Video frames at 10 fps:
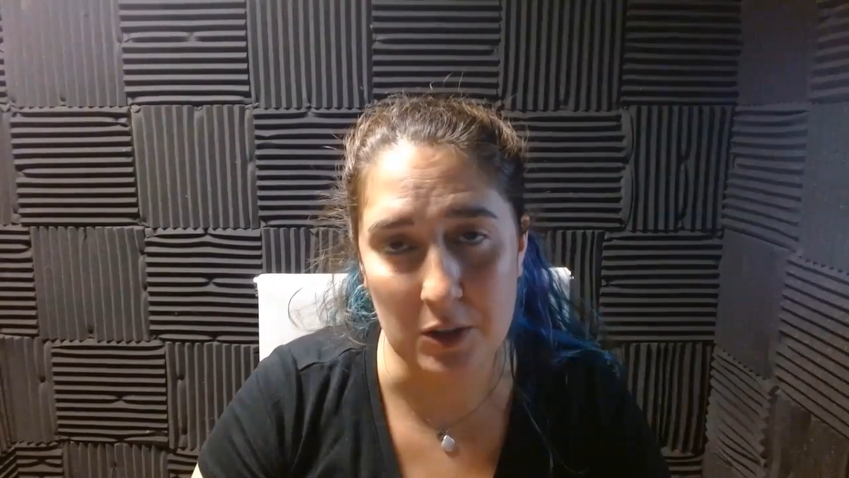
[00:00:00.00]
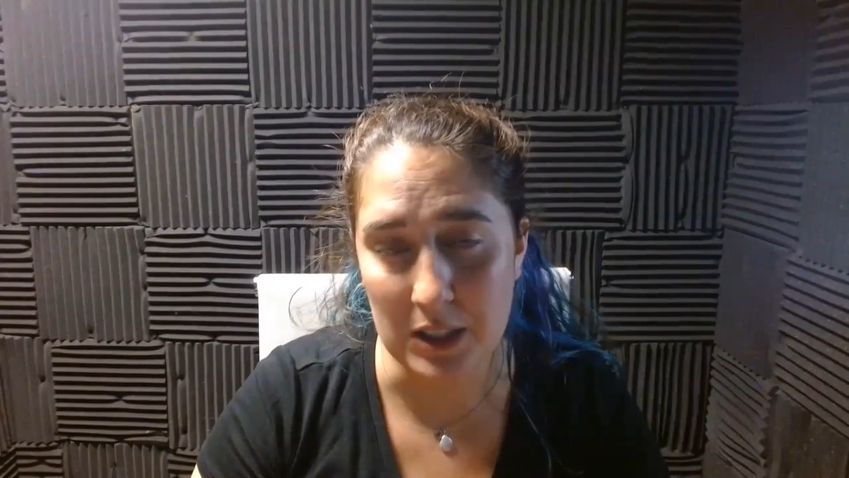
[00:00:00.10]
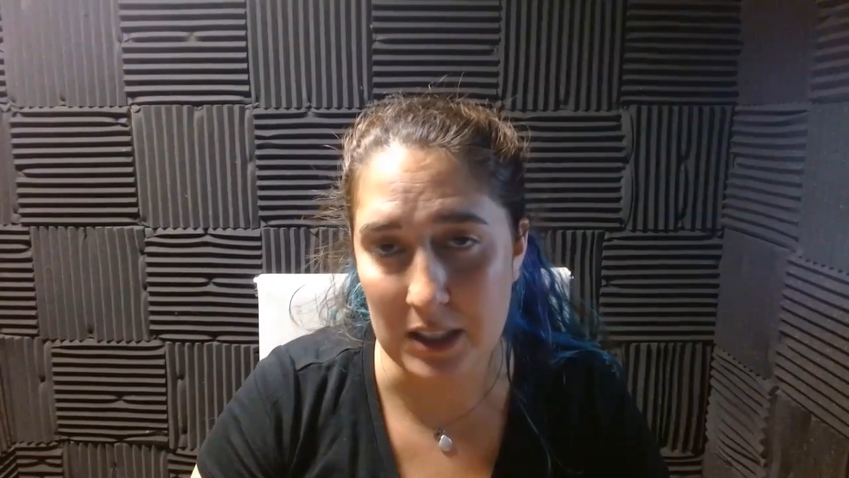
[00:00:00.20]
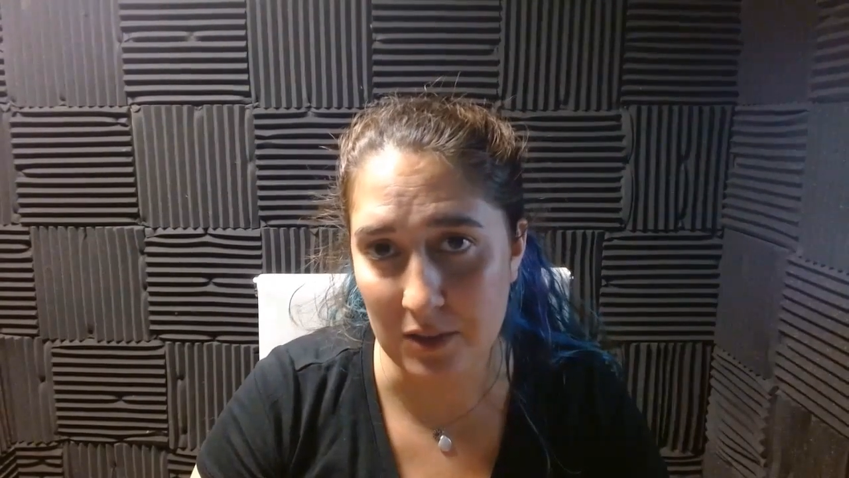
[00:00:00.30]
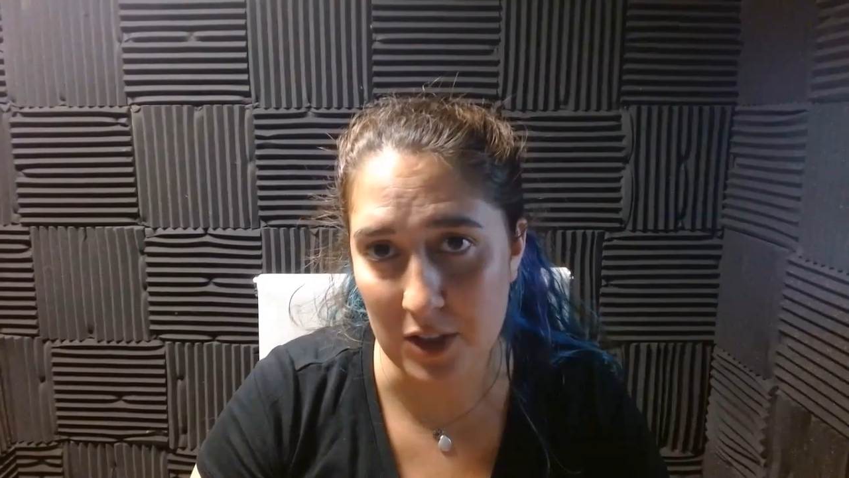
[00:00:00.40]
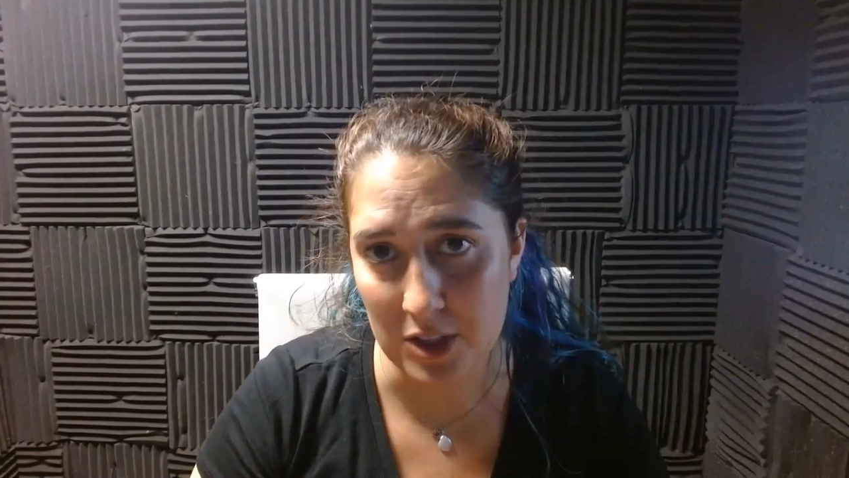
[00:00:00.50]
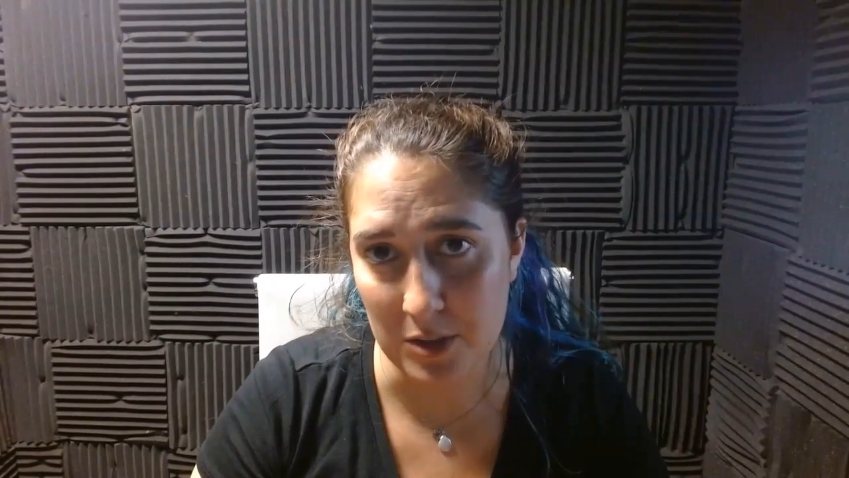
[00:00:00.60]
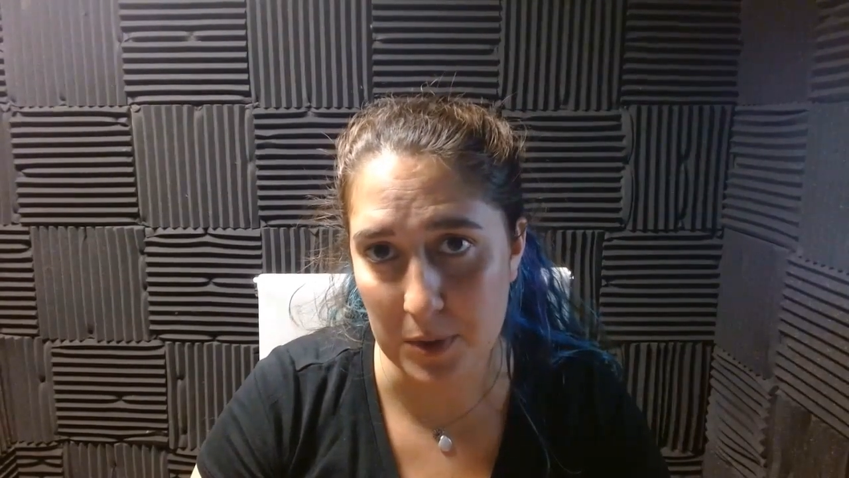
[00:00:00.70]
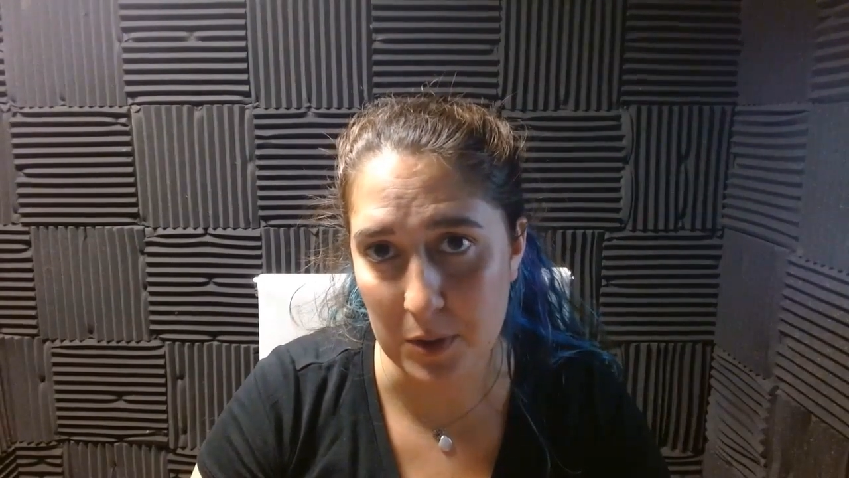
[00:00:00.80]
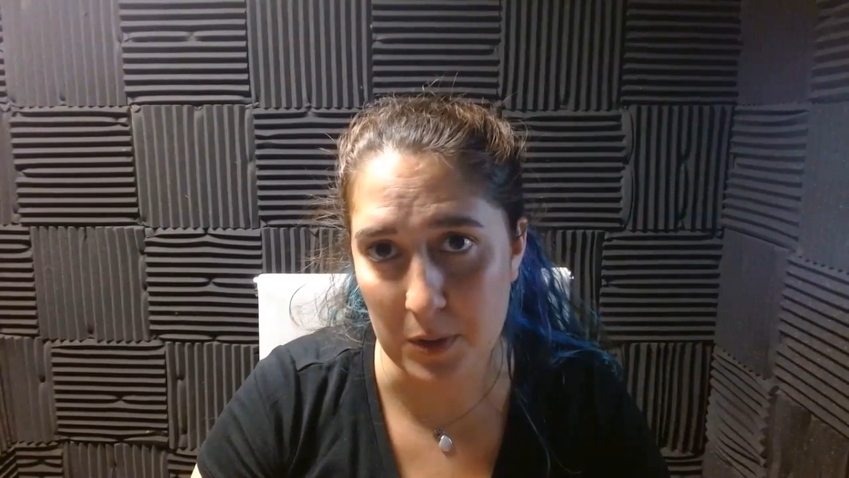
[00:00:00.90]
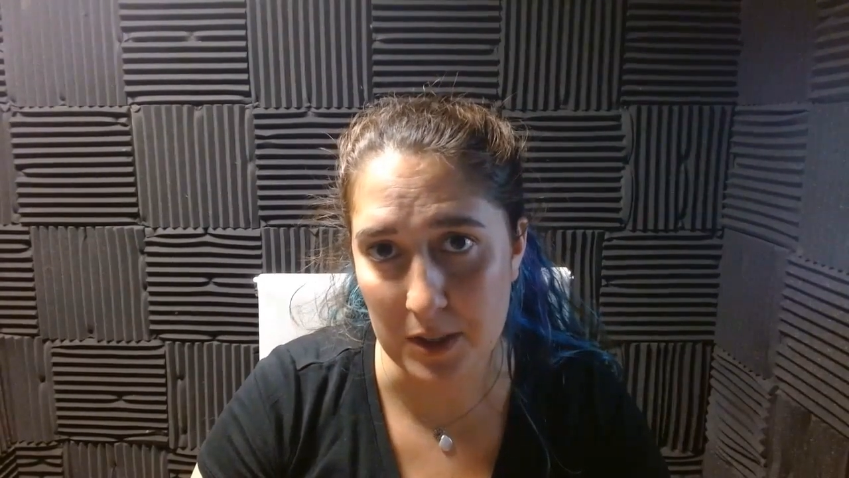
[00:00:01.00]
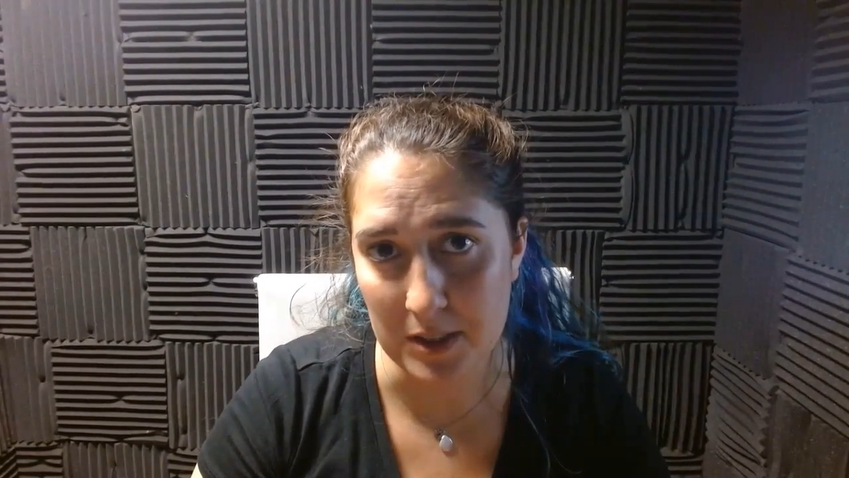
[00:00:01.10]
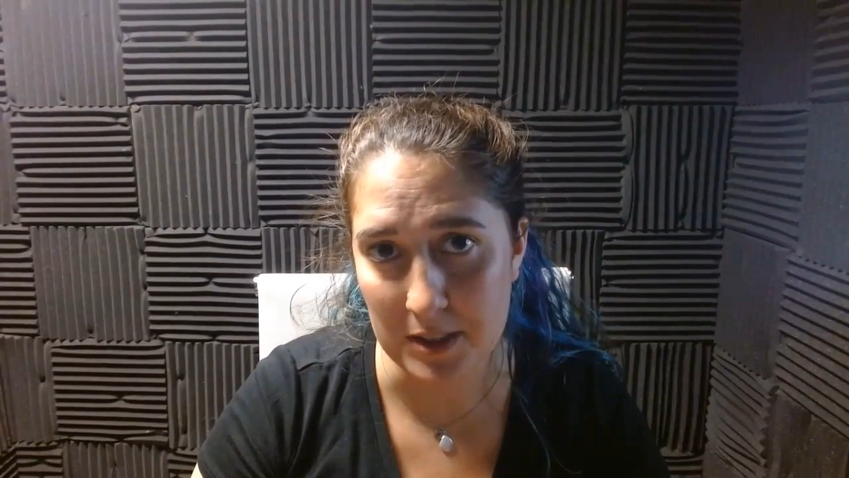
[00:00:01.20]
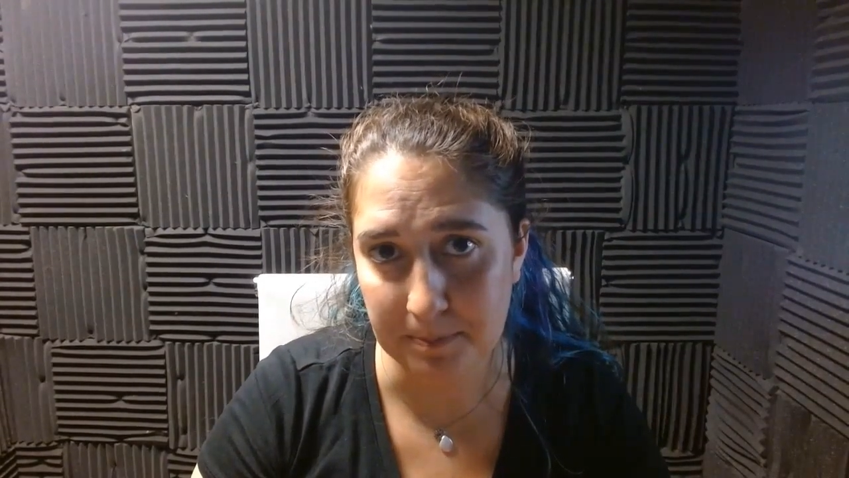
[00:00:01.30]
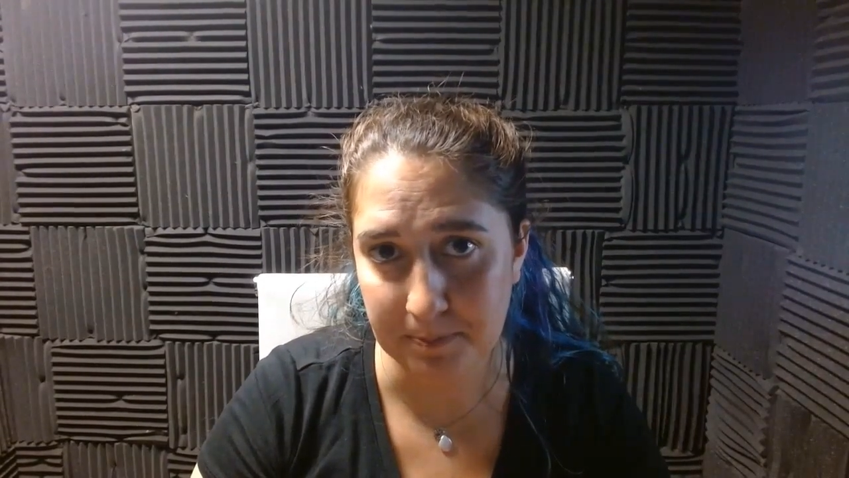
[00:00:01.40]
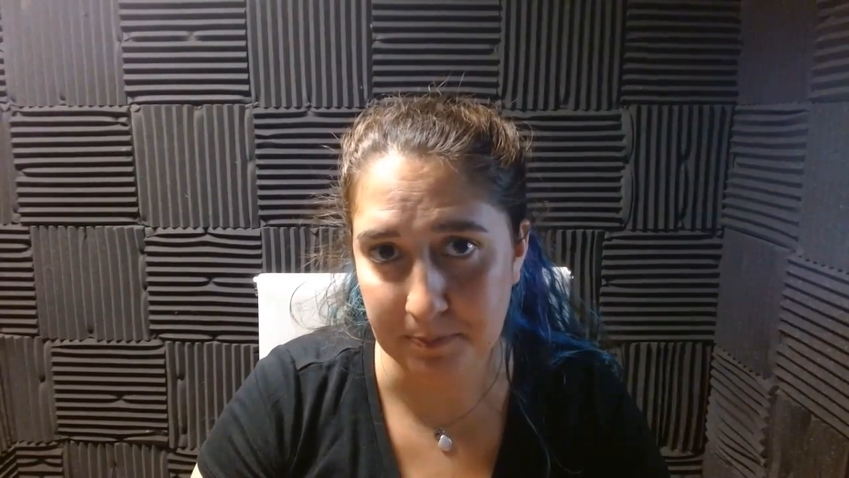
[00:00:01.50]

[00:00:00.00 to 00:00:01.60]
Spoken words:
creative entrepreneurs.